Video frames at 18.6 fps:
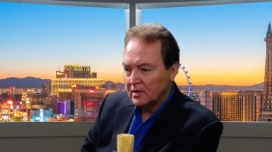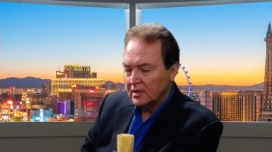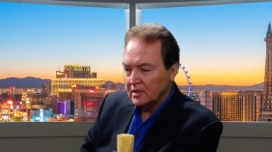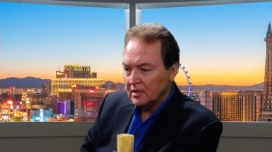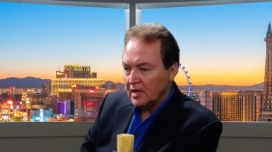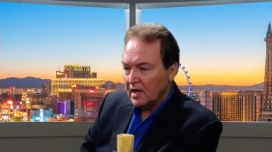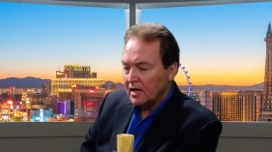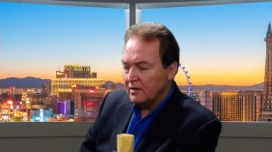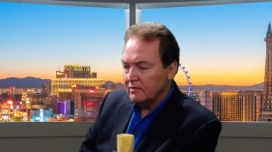
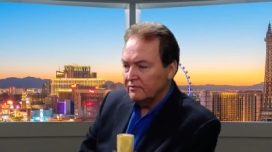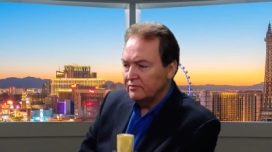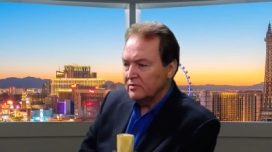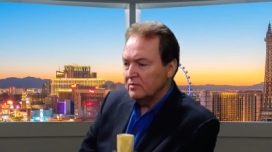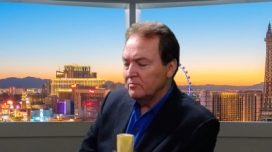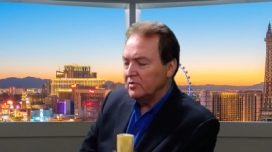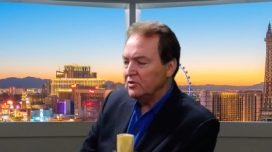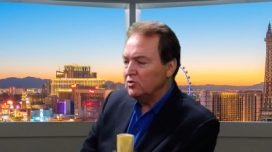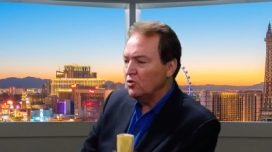Yeah,
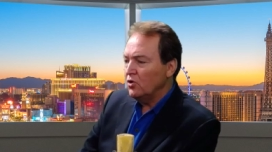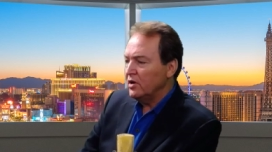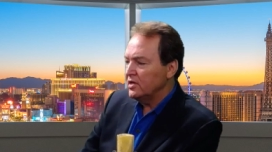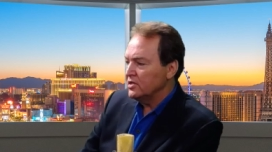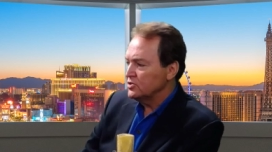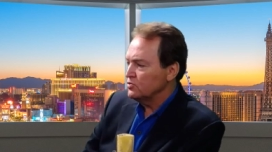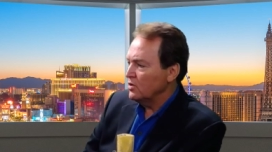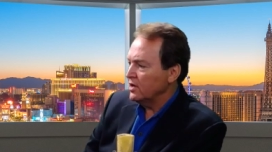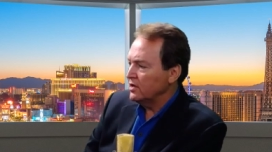Bitcoin
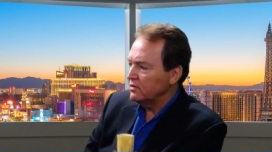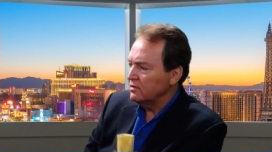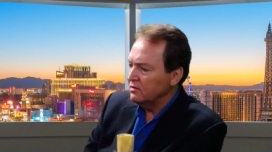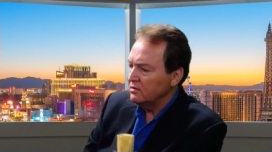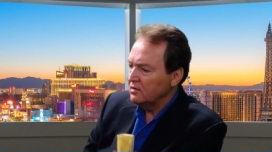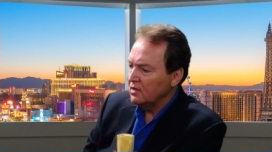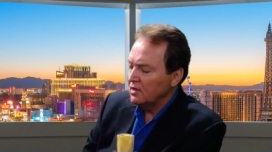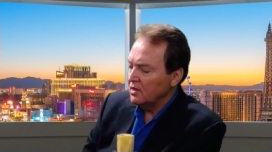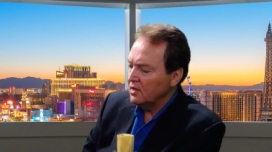is what?
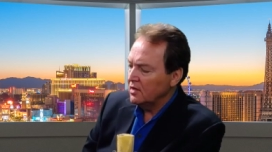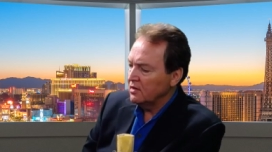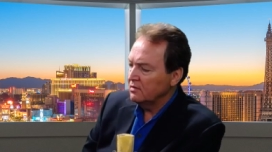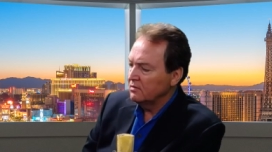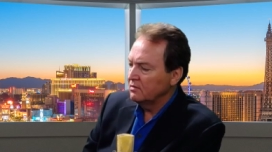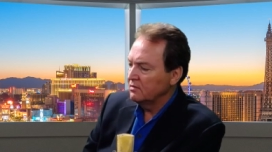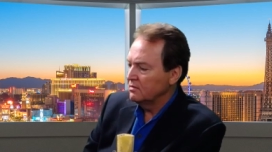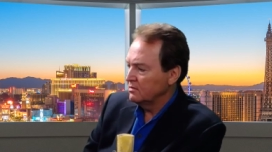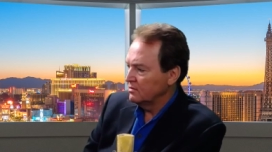
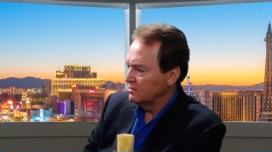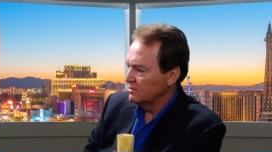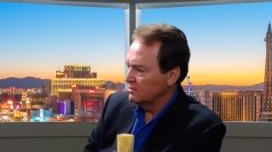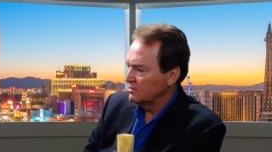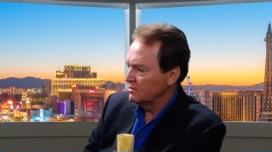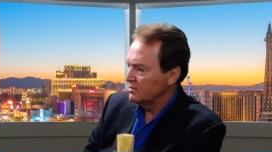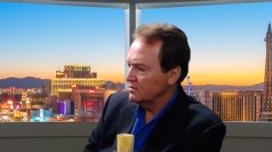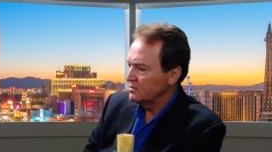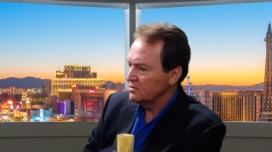
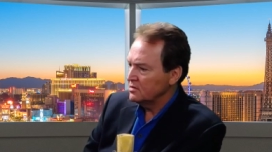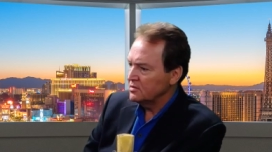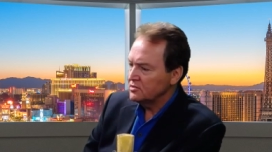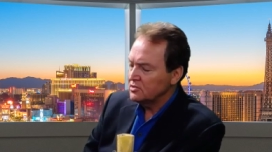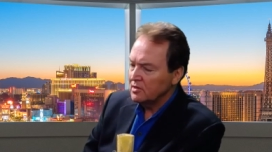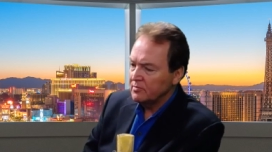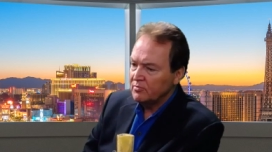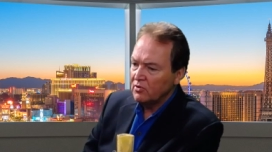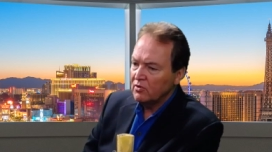
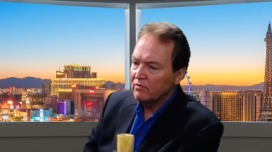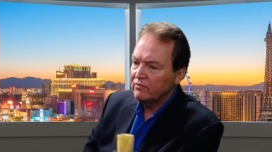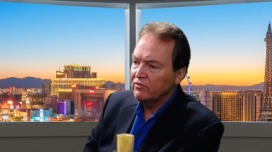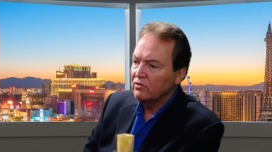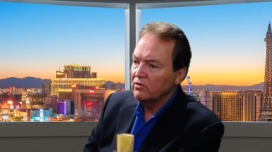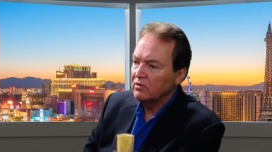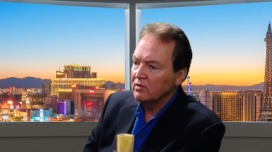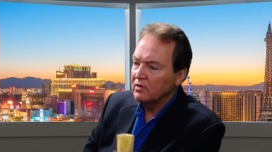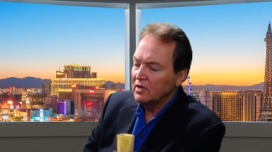It's up
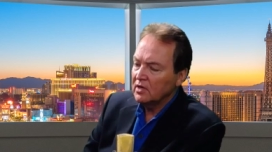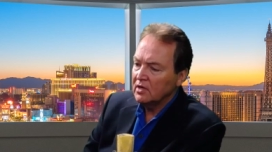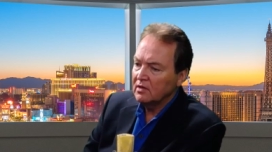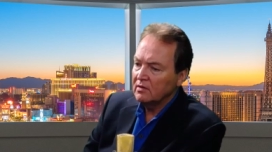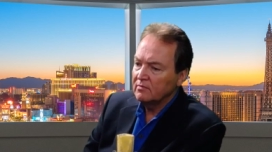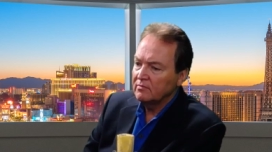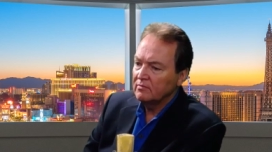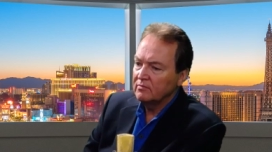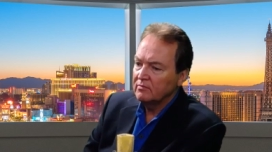
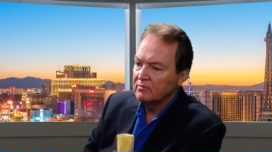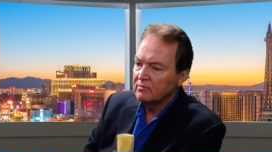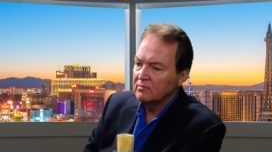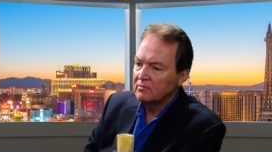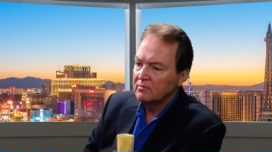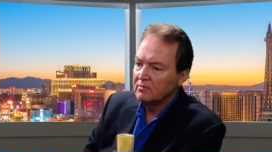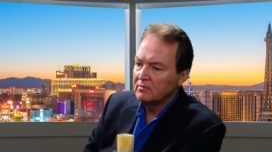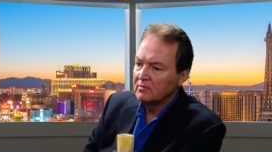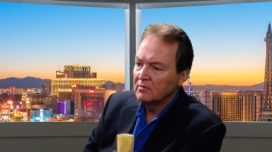over.
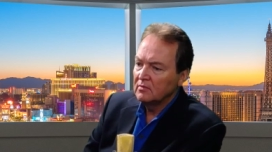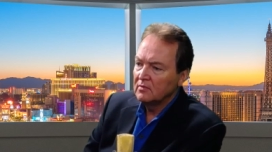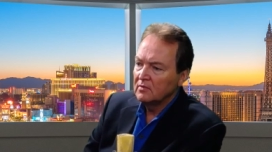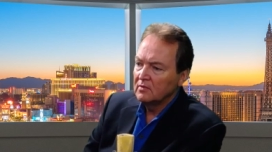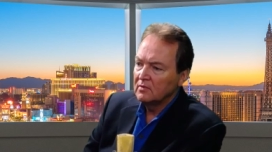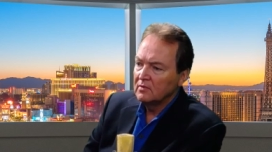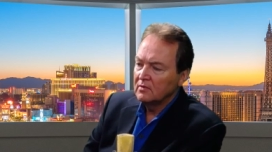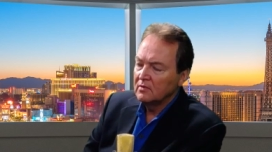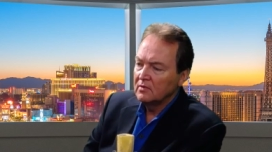
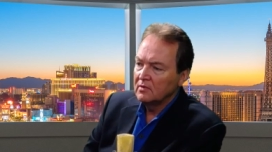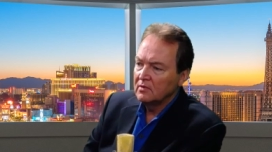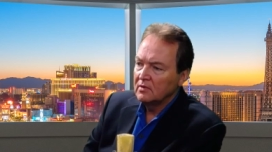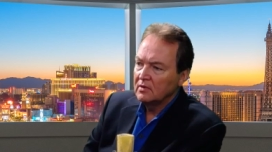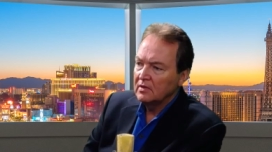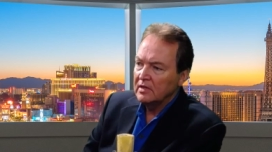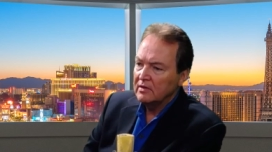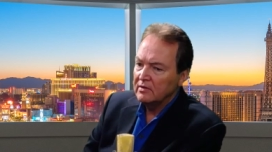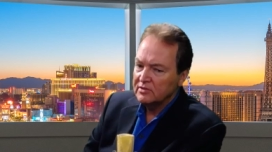
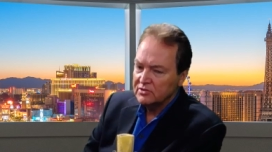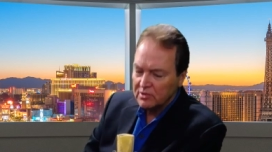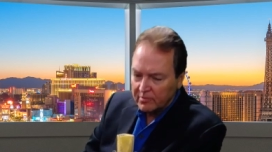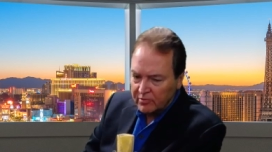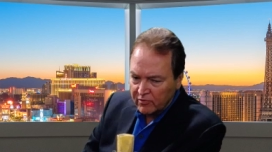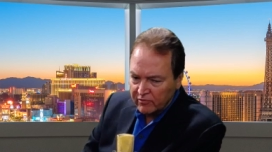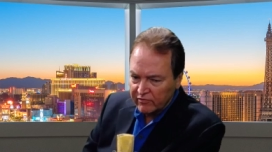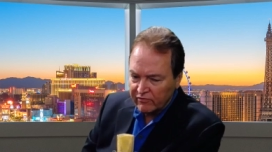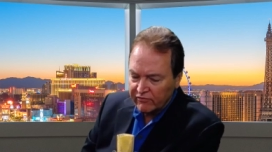It's
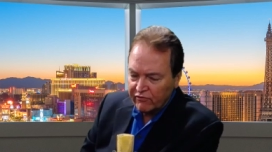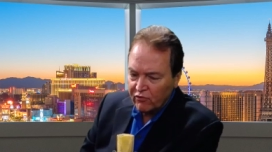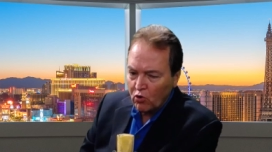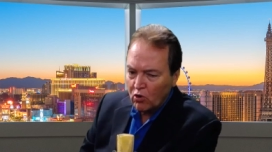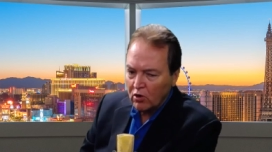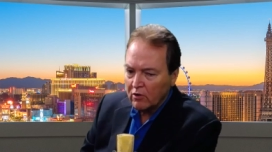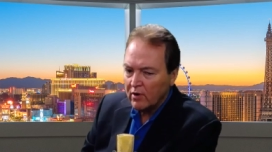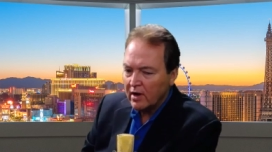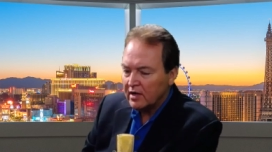up over
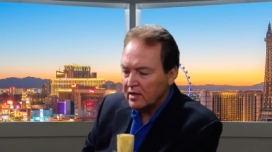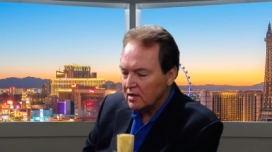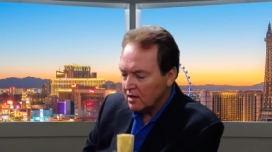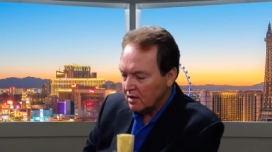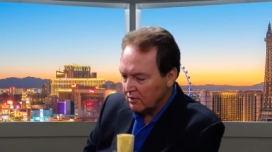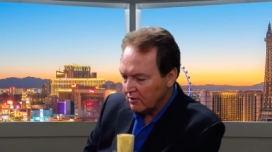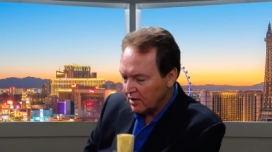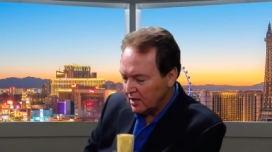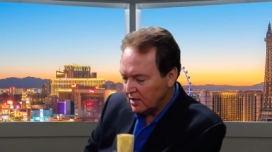4 right
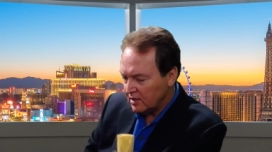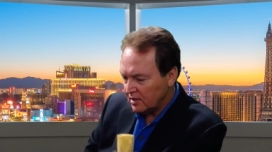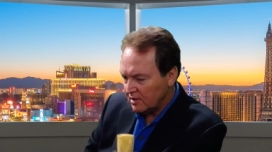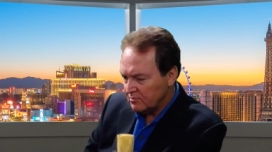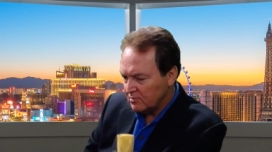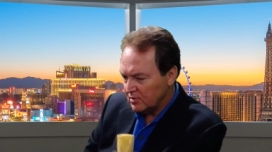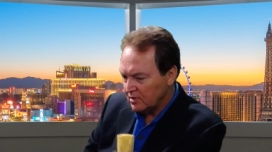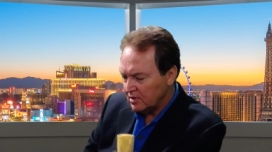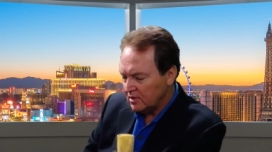now, right? I
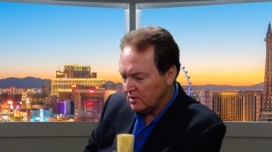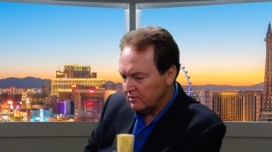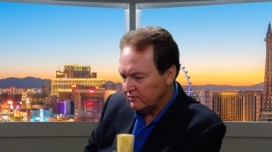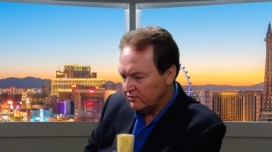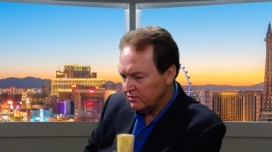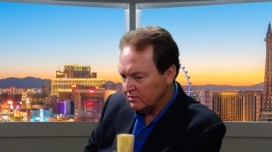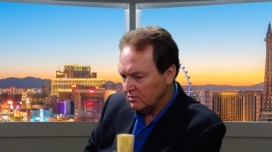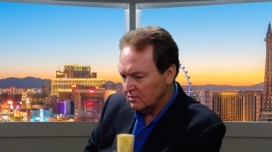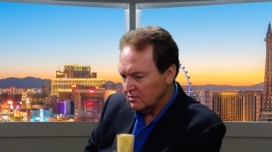
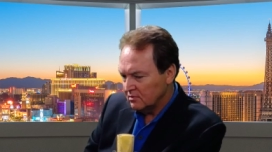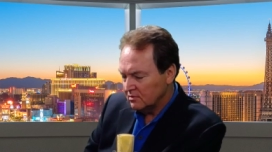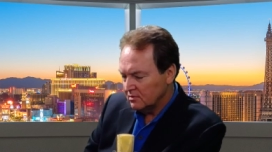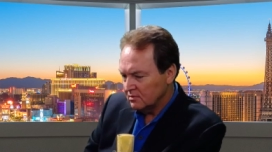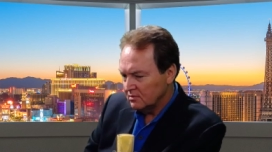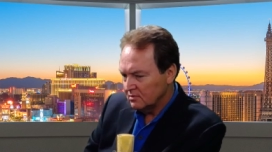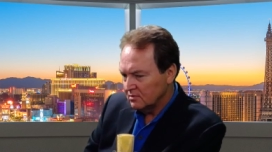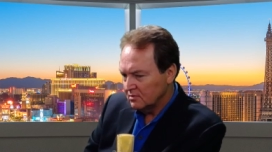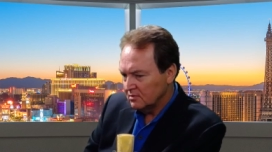believe.
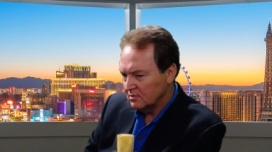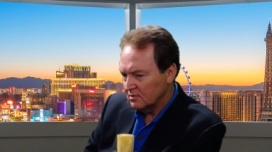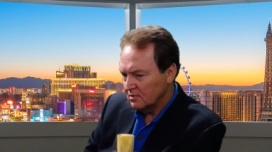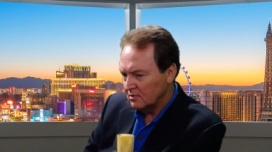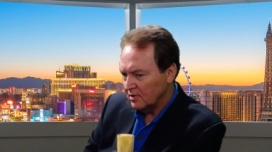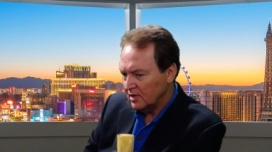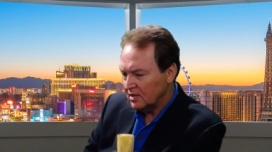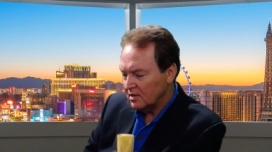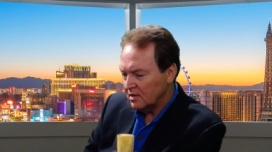
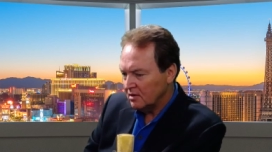Right now.